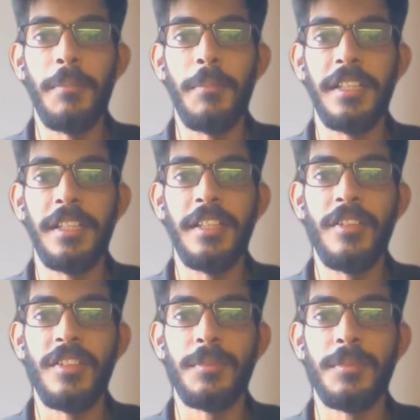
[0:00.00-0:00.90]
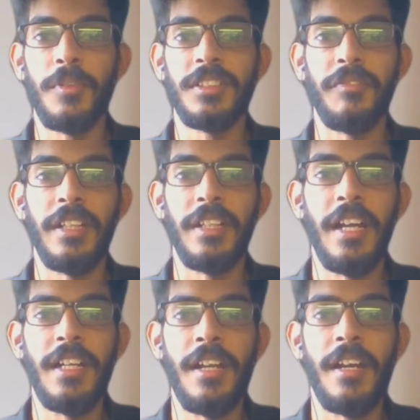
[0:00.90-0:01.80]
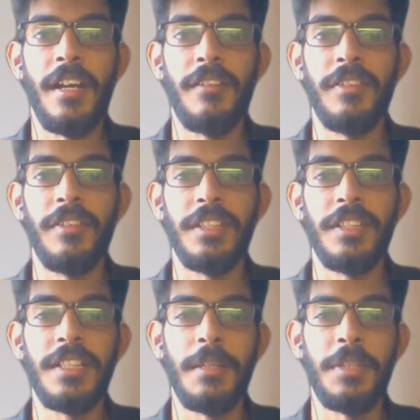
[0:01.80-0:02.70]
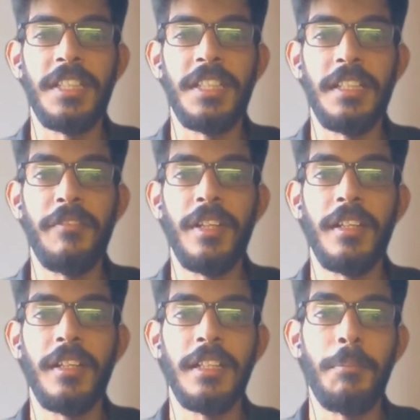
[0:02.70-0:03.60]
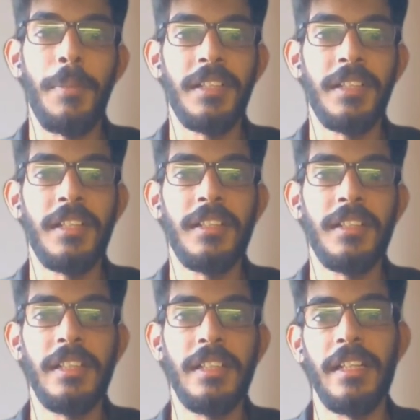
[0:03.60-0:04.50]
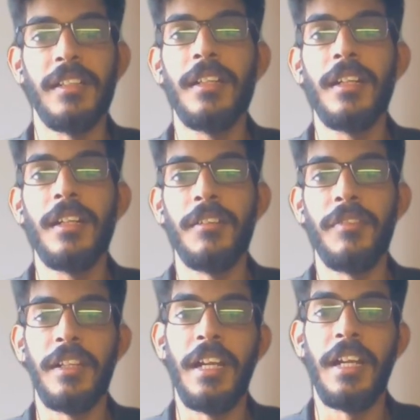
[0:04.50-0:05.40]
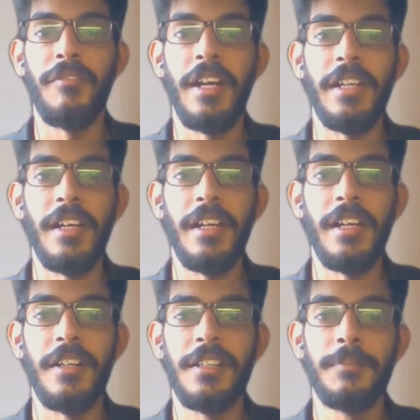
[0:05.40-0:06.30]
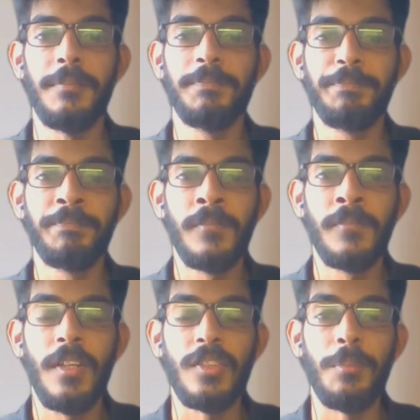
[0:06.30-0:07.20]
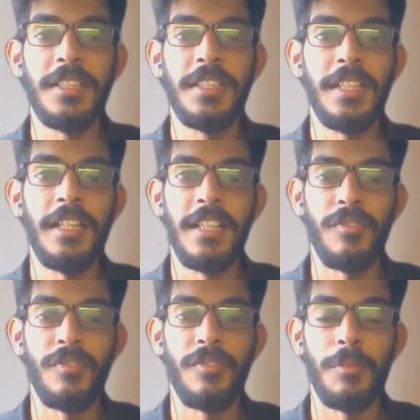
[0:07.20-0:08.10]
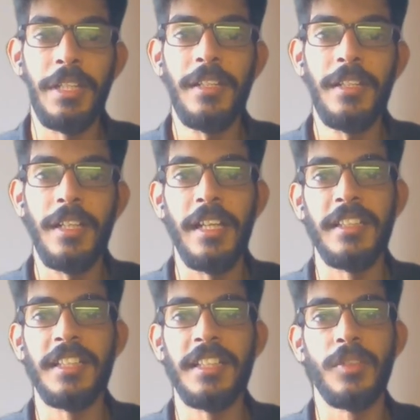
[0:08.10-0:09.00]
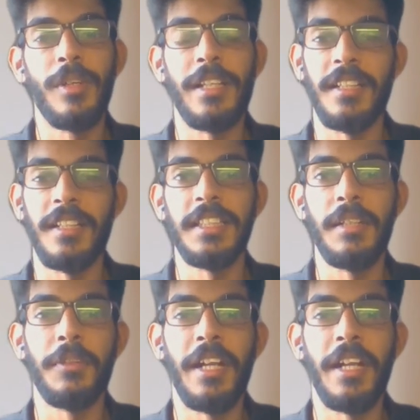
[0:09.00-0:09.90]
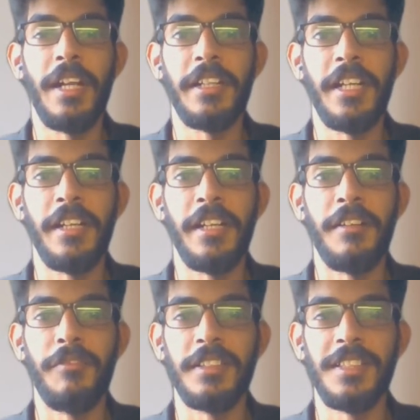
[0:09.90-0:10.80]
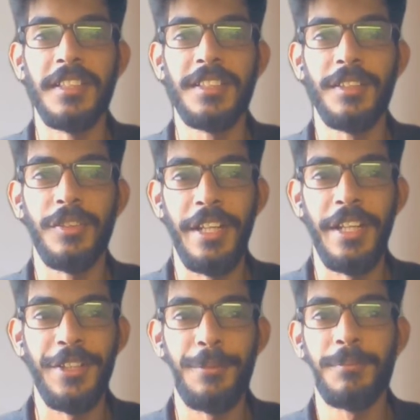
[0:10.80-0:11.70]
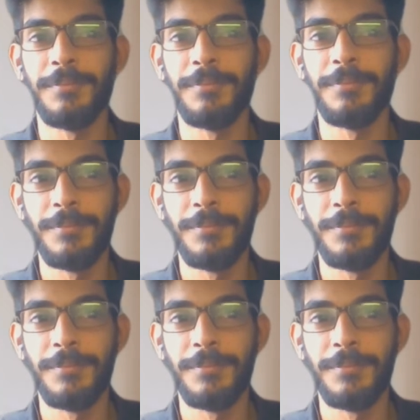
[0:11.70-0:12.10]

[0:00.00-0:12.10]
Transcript: the magnitude response of an IIR filter can be significantly better than of an FIR. So basically, that's from me, and this is what I can say about IIR filters. So thank you.